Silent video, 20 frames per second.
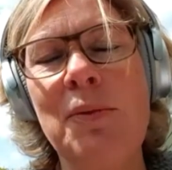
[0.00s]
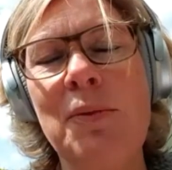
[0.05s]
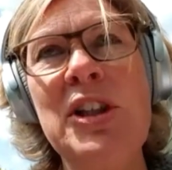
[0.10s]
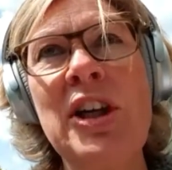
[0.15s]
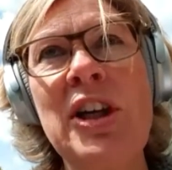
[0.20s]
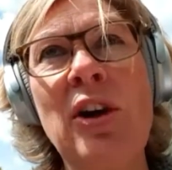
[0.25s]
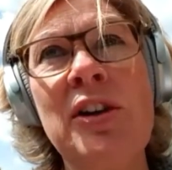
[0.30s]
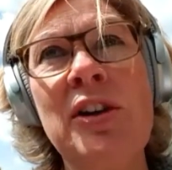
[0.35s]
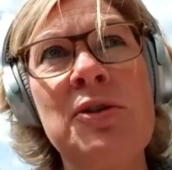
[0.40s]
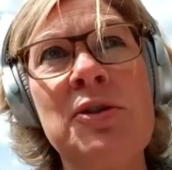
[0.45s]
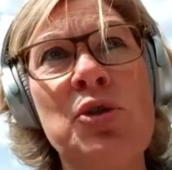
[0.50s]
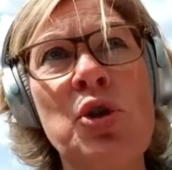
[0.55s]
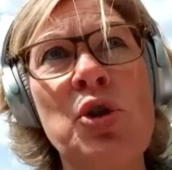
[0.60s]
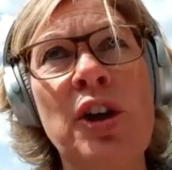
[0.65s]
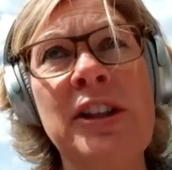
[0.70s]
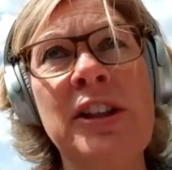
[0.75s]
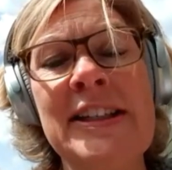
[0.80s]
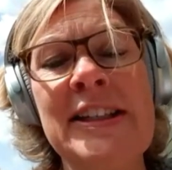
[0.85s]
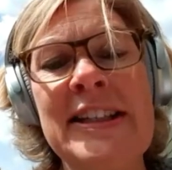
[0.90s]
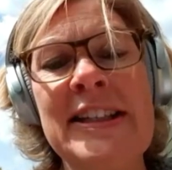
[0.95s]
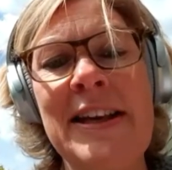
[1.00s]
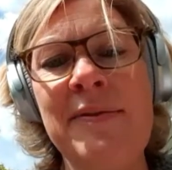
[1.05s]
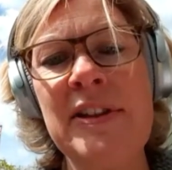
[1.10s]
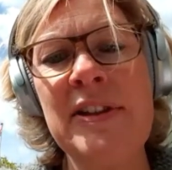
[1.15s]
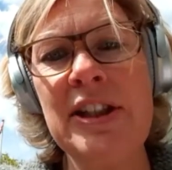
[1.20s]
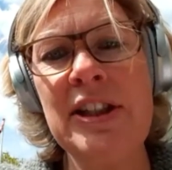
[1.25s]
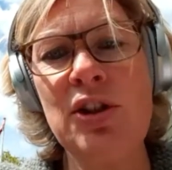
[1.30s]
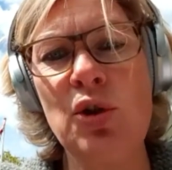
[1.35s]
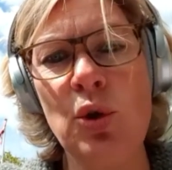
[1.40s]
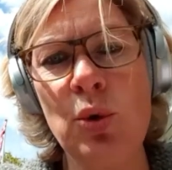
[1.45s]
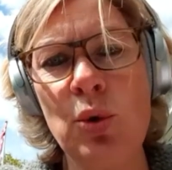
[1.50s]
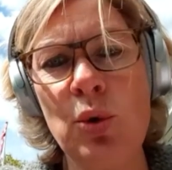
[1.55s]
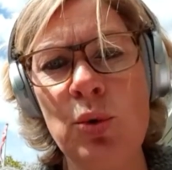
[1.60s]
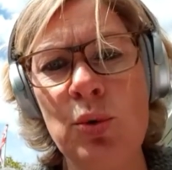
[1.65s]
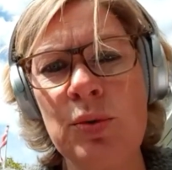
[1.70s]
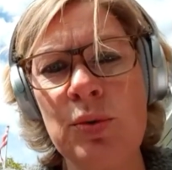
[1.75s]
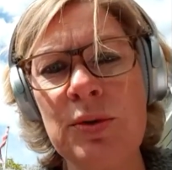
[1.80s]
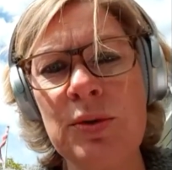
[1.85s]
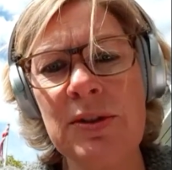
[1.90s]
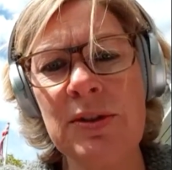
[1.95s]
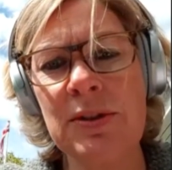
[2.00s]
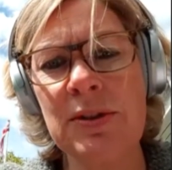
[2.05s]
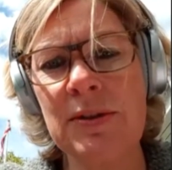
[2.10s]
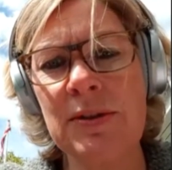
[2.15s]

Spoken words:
We joined in 1972.